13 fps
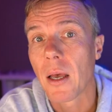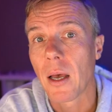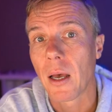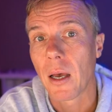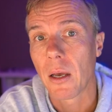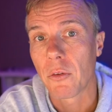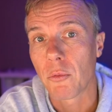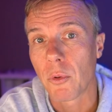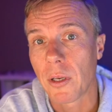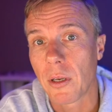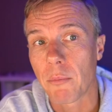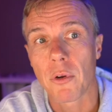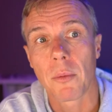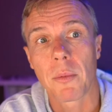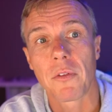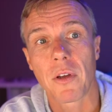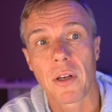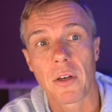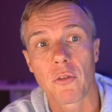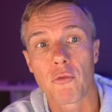is we'll end up probably
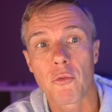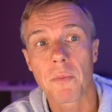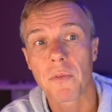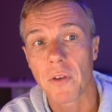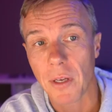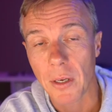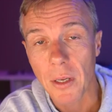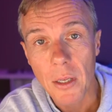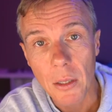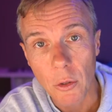starting to drip feed